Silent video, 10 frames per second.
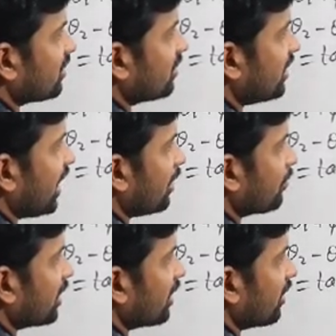tan
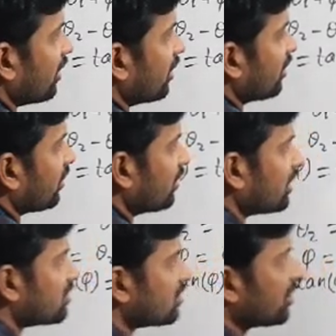B.
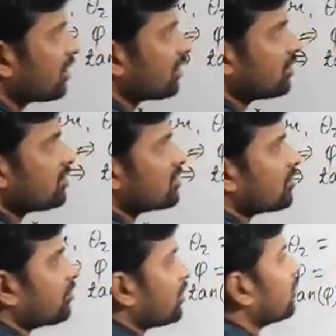Yes, this is the
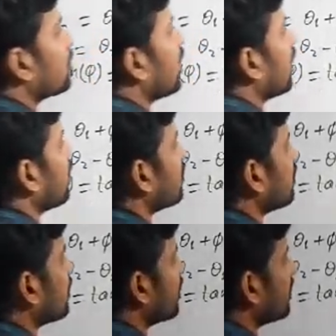formula
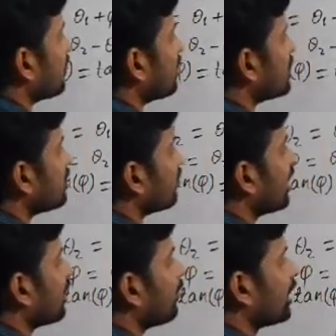which
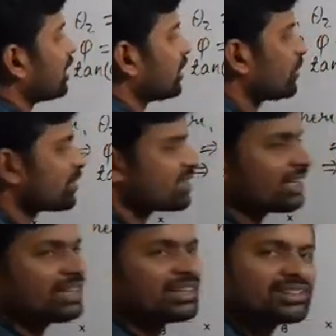will be used
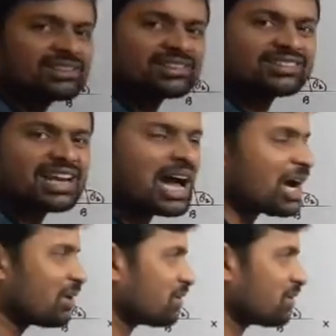here now.